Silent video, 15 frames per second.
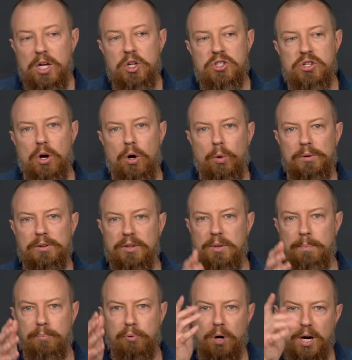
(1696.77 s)
So the
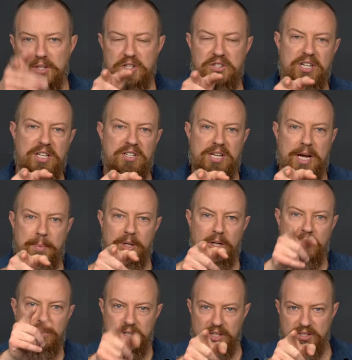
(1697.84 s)
processing that's happening
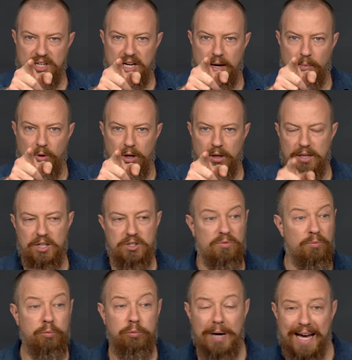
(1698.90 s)
on this camera is
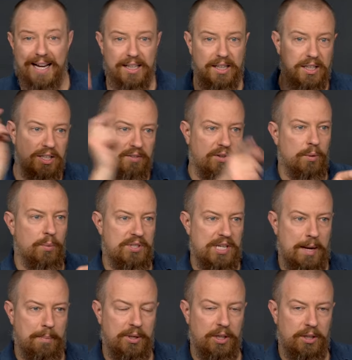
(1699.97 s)
radically different than what's
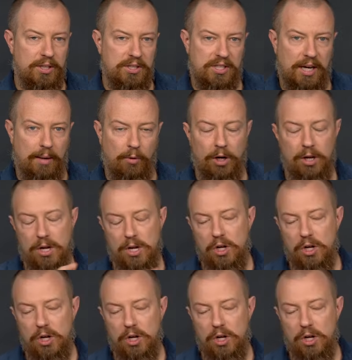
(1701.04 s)
happening on this camera.